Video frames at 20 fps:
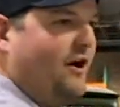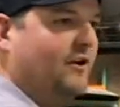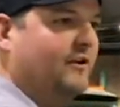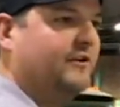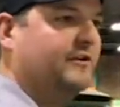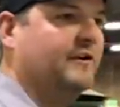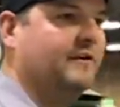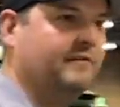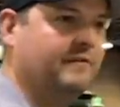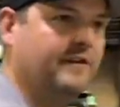
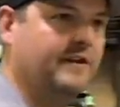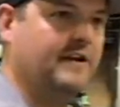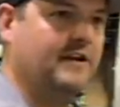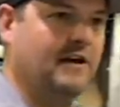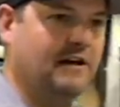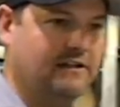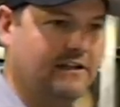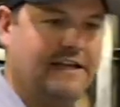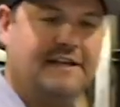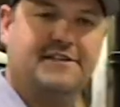hauler of
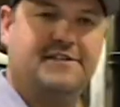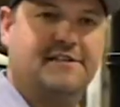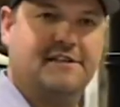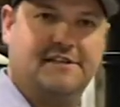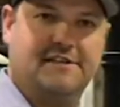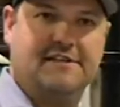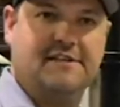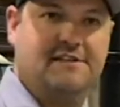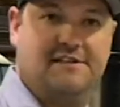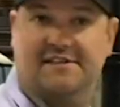the uh, late
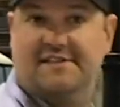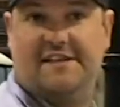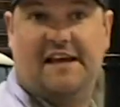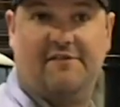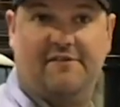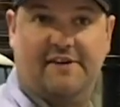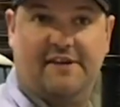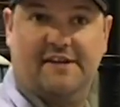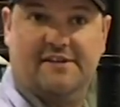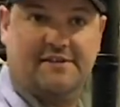sixties and
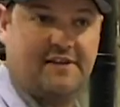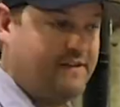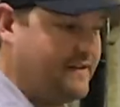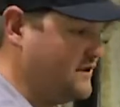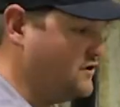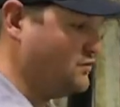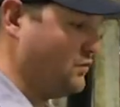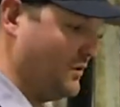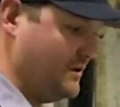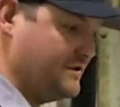seventies,
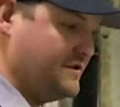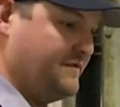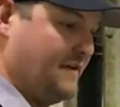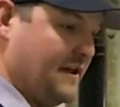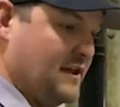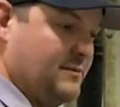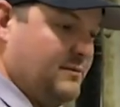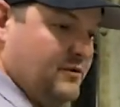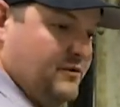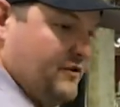and this was
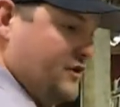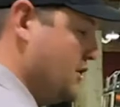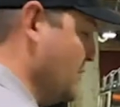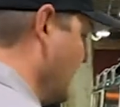available in